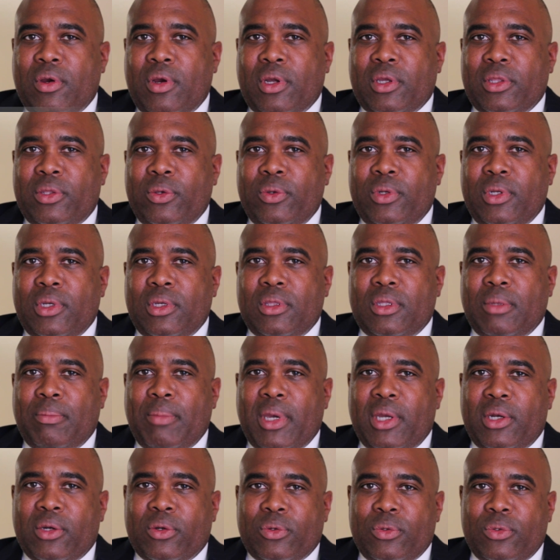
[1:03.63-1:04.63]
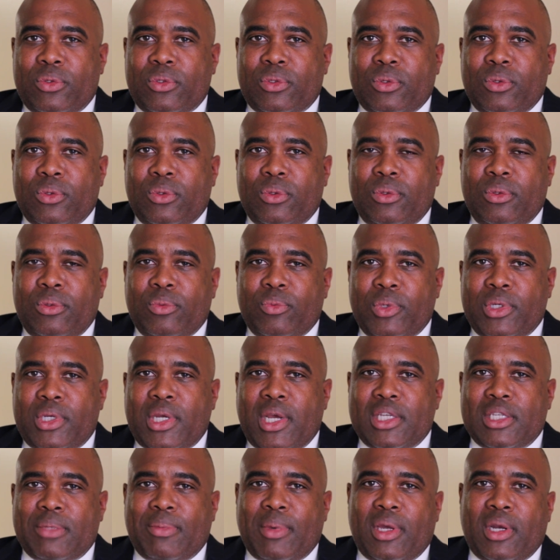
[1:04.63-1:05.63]
there, including the medical school, which
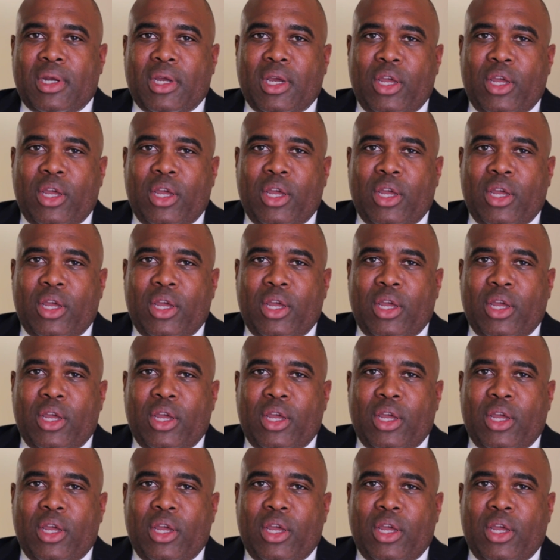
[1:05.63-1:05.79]
has about